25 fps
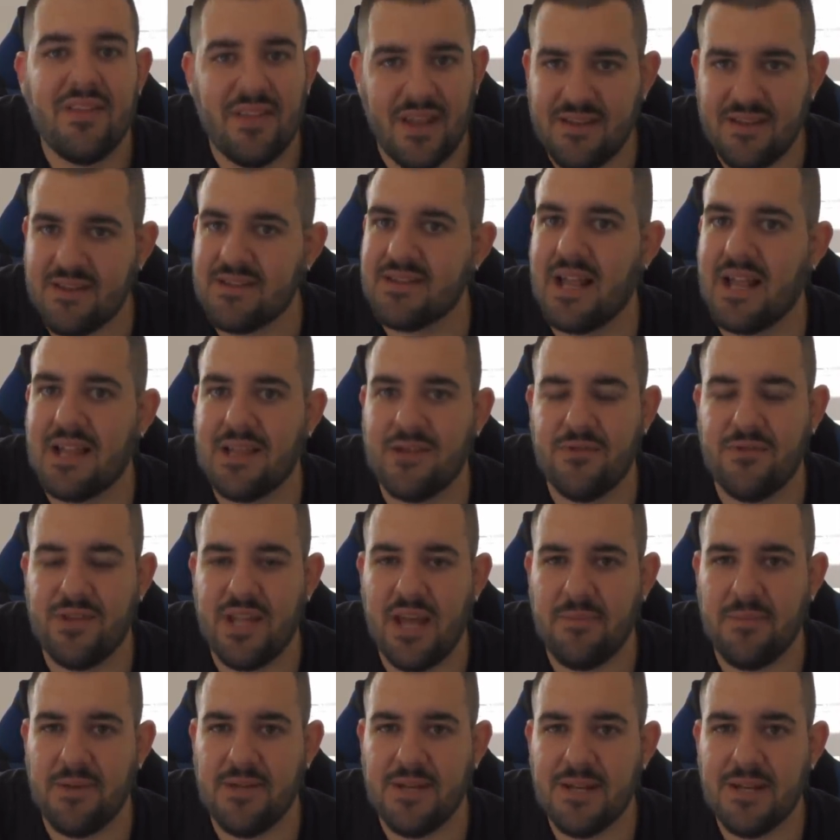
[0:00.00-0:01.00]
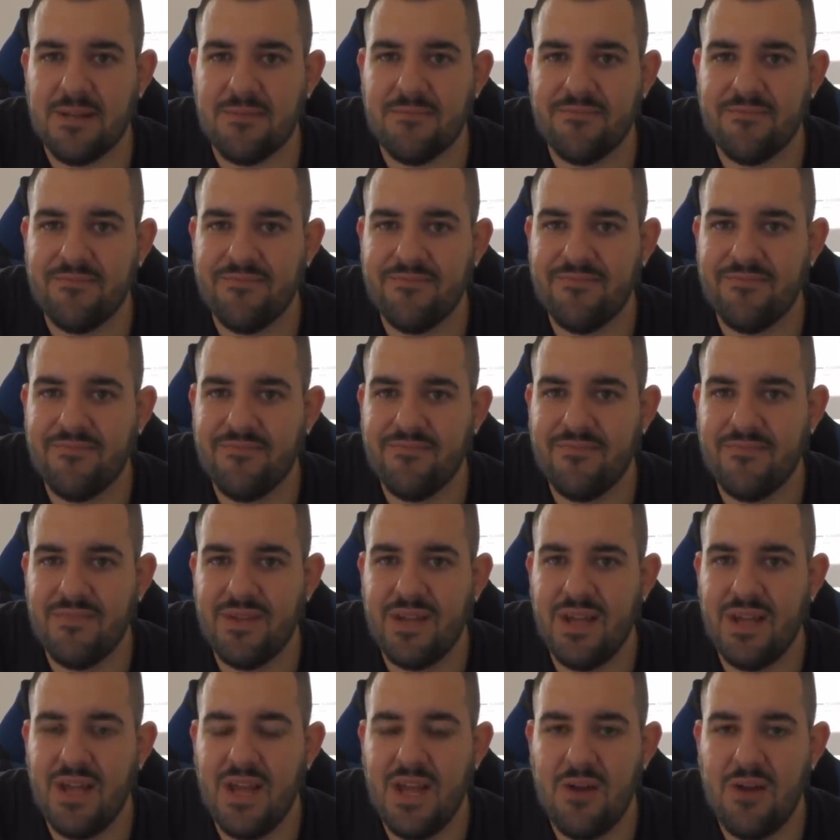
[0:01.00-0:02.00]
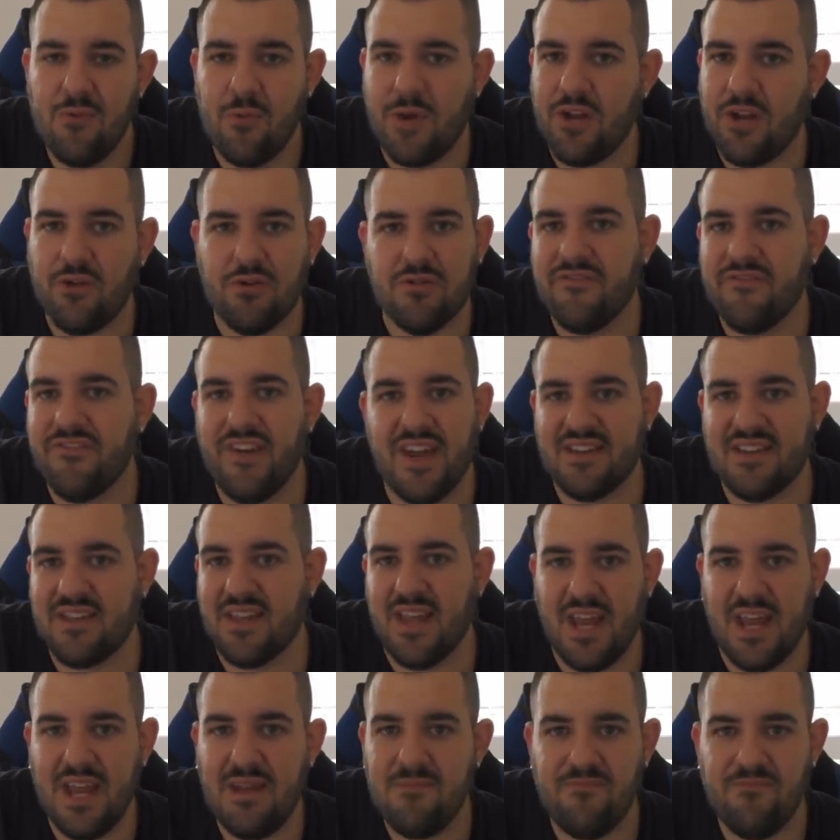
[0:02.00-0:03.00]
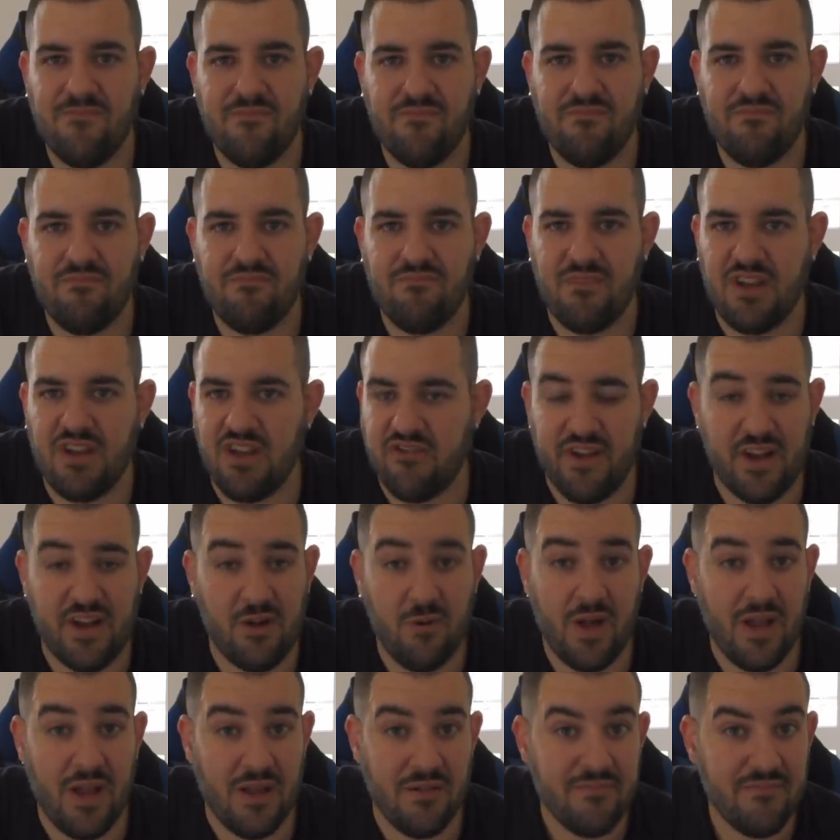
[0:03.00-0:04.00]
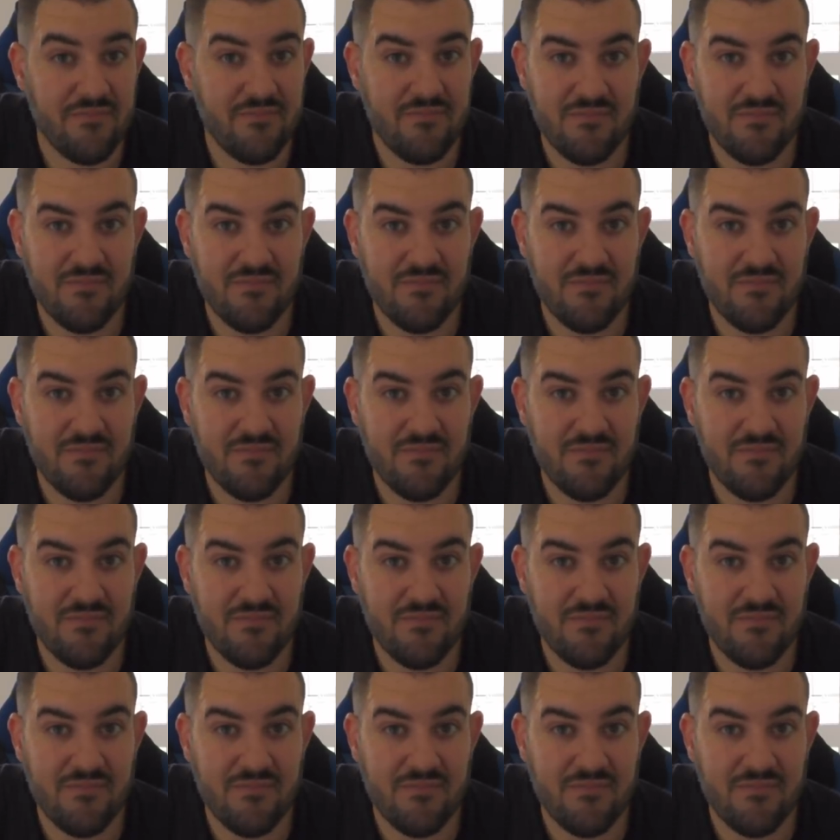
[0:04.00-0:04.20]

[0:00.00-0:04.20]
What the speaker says: That's exactly what Nappy did. When he couldn't face the heat, he ran away.